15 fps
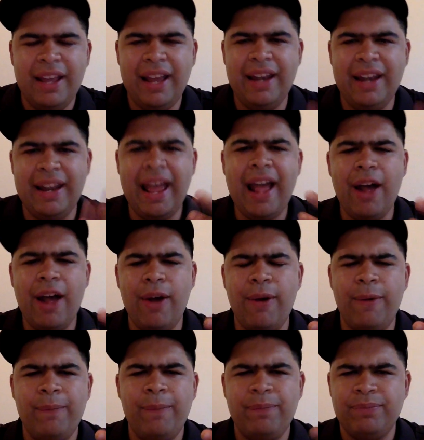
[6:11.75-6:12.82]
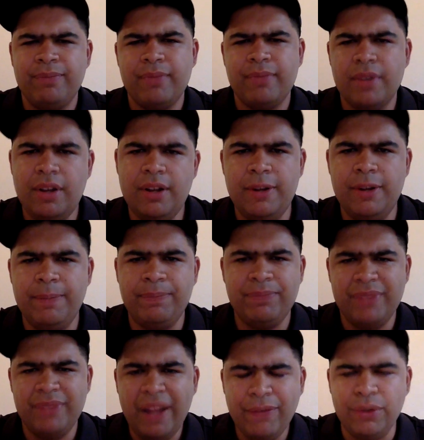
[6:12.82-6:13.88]
and now
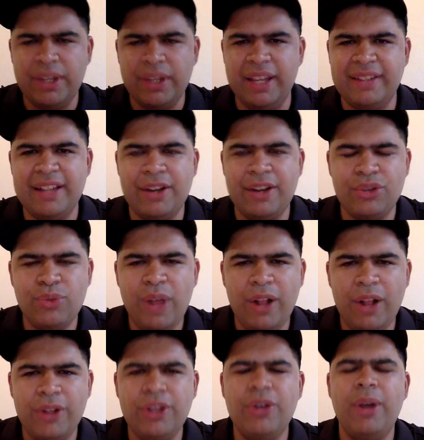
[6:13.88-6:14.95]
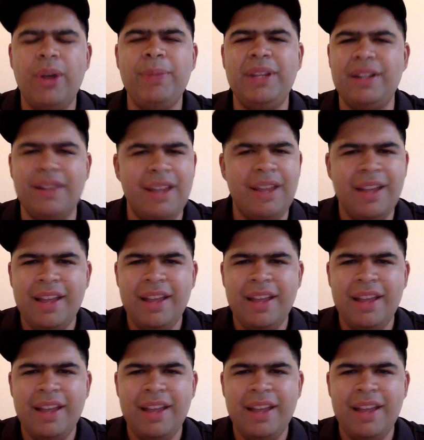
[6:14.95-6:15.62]
Neville kicks out as well. You know, I mean,